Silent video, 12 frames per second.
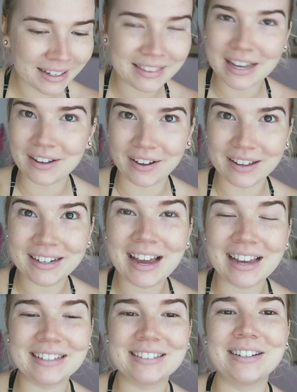Thank God
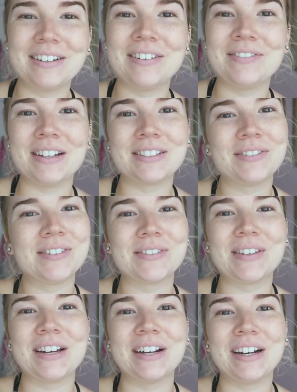I get to go to festivals
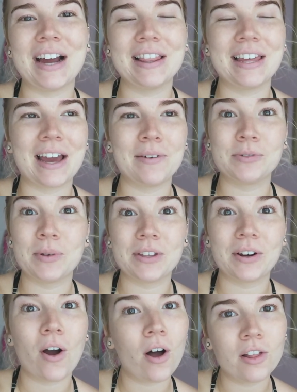with her. I was with
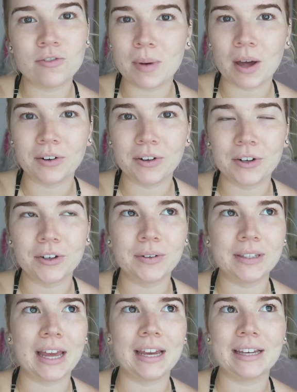her all of Bonnaroo
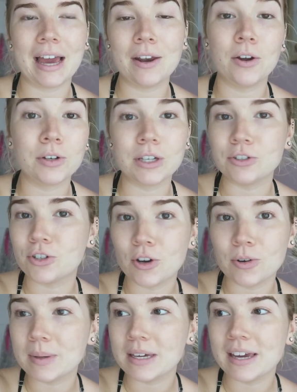and like at
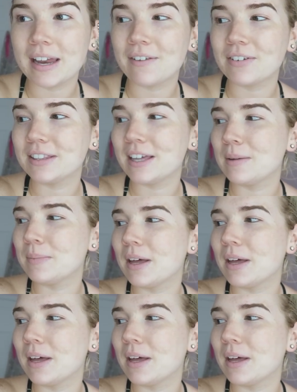Okeechobee and everything.